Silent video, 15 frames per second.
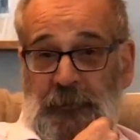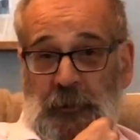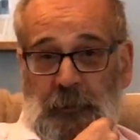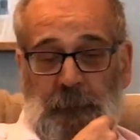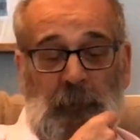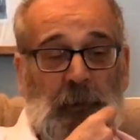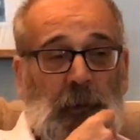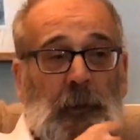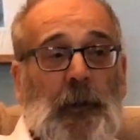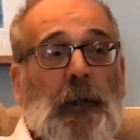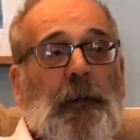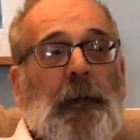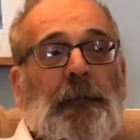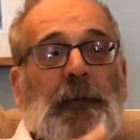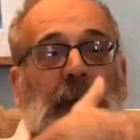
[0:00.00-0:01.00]
time.
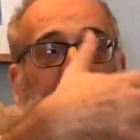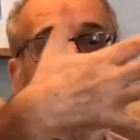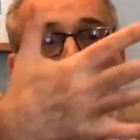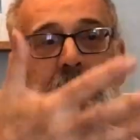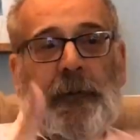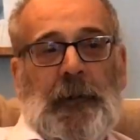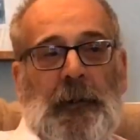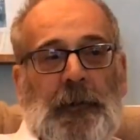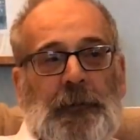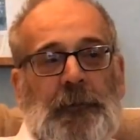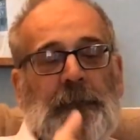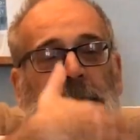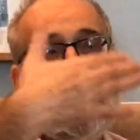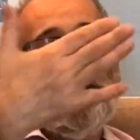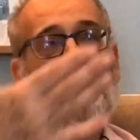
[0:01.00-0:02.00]
And I think that
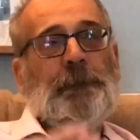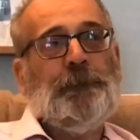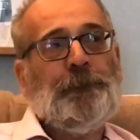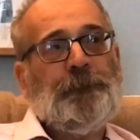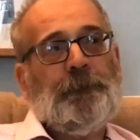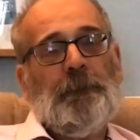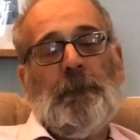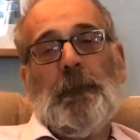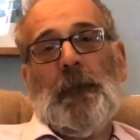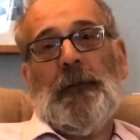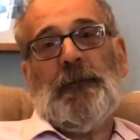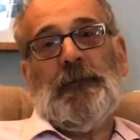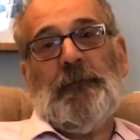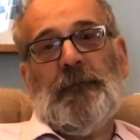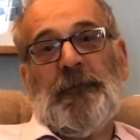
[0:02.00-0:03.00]
kind of
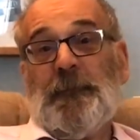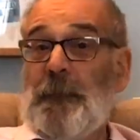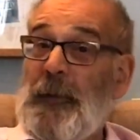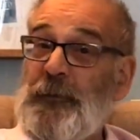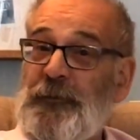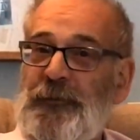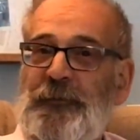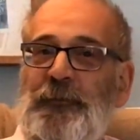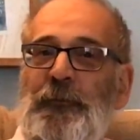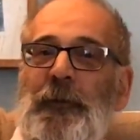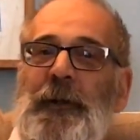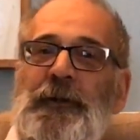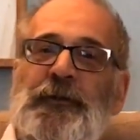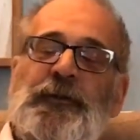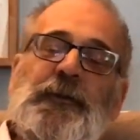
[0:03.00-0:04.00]
cemented the
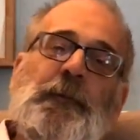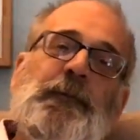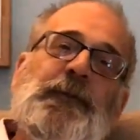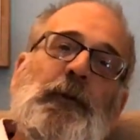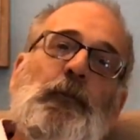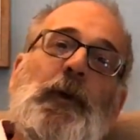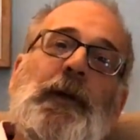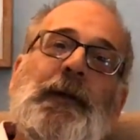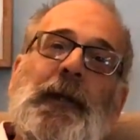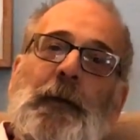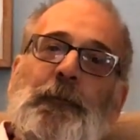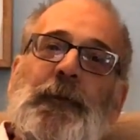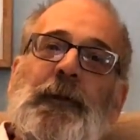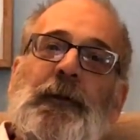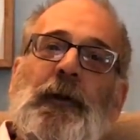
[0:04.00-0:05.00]
relationship in some way and
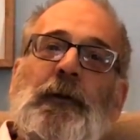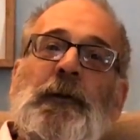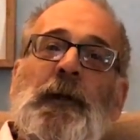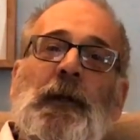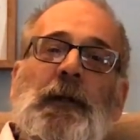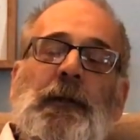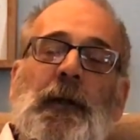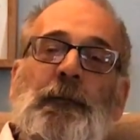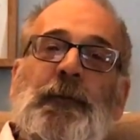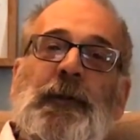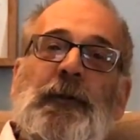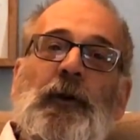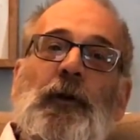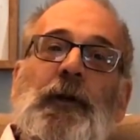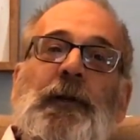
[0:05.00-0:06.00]
kept it kept
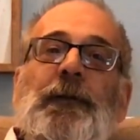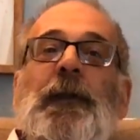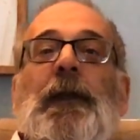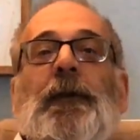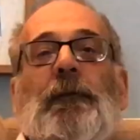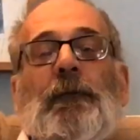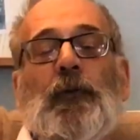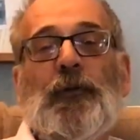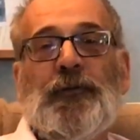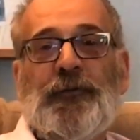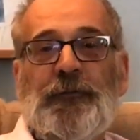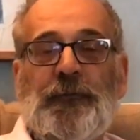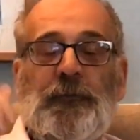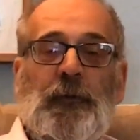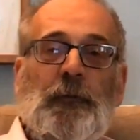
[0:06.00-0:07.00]
it going. And then of
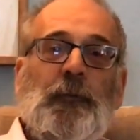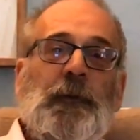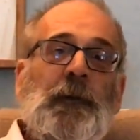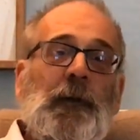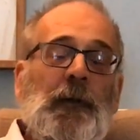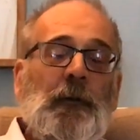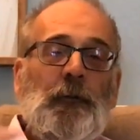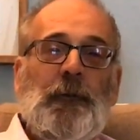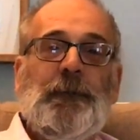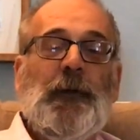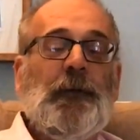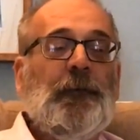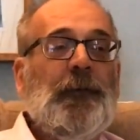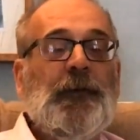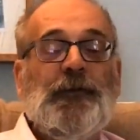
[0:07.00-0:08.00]
course, you know, we, we've
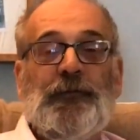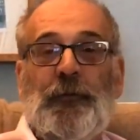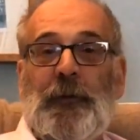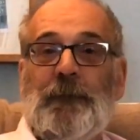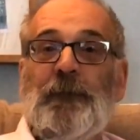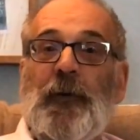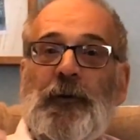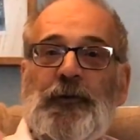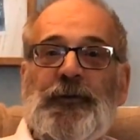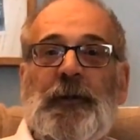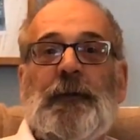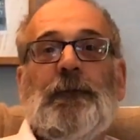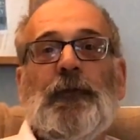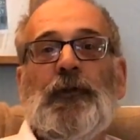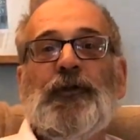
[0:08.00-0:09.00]
done things around various
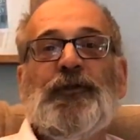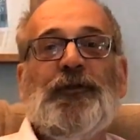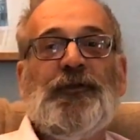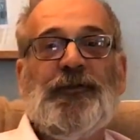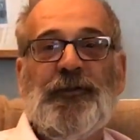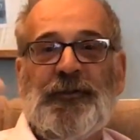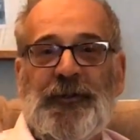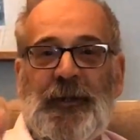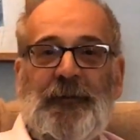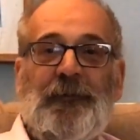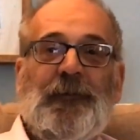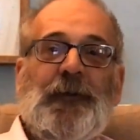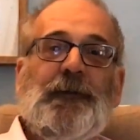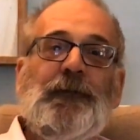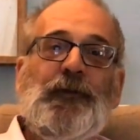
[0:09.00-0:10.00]
anniversaries, mm. the
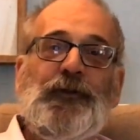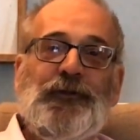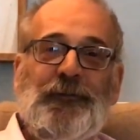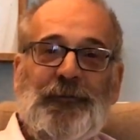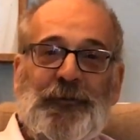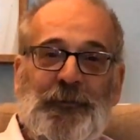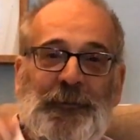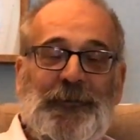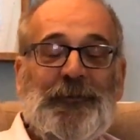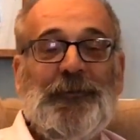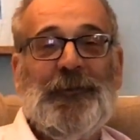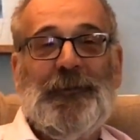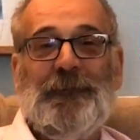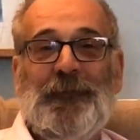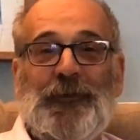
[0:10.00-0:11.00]
10th anniversary, the
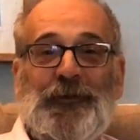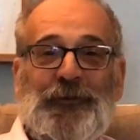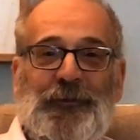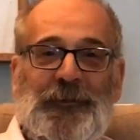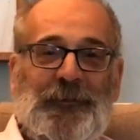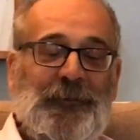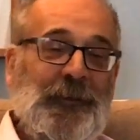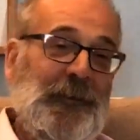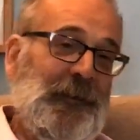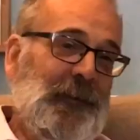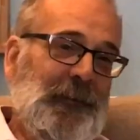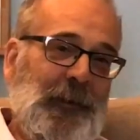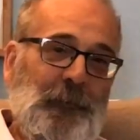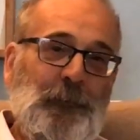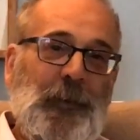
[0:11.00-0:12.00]
20th anniversary, and
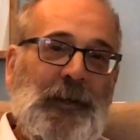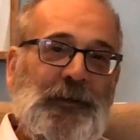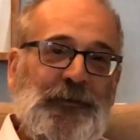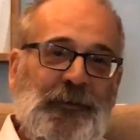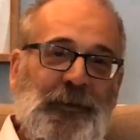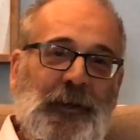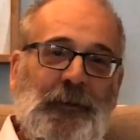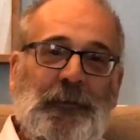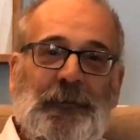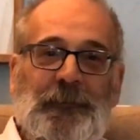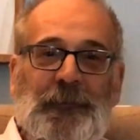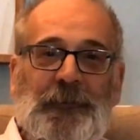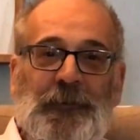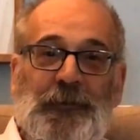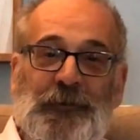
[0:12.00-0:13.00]
that amazing
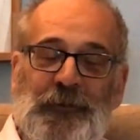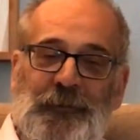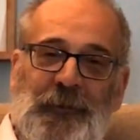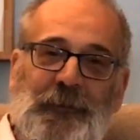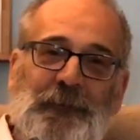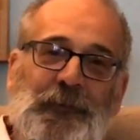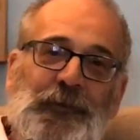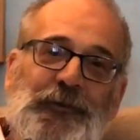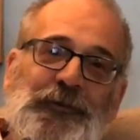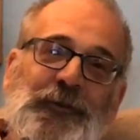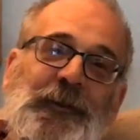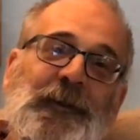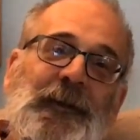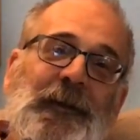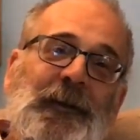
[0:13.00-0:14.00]
like 30th
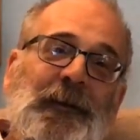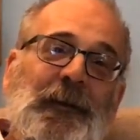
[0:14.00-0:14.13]
anniversary.